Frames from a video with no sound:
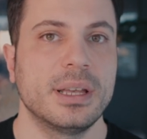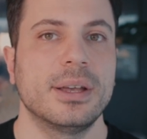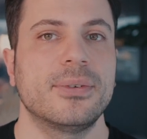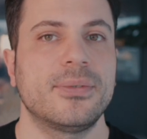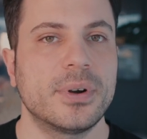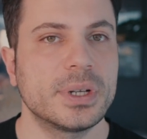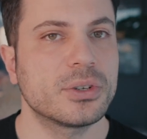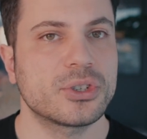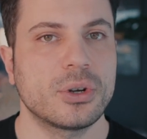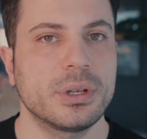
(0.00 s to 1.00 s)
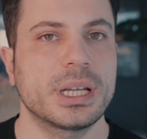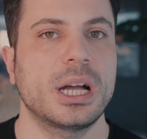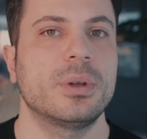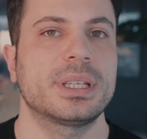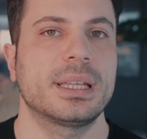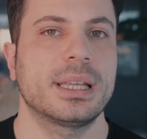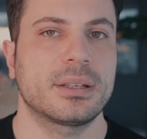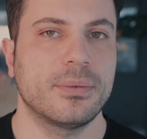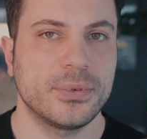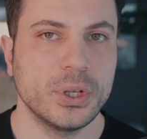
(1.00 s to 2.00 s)
further showing how it can get
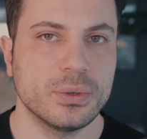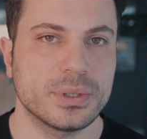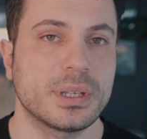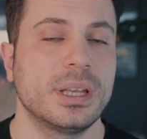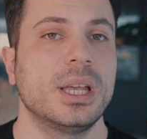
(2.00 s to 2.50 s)
confused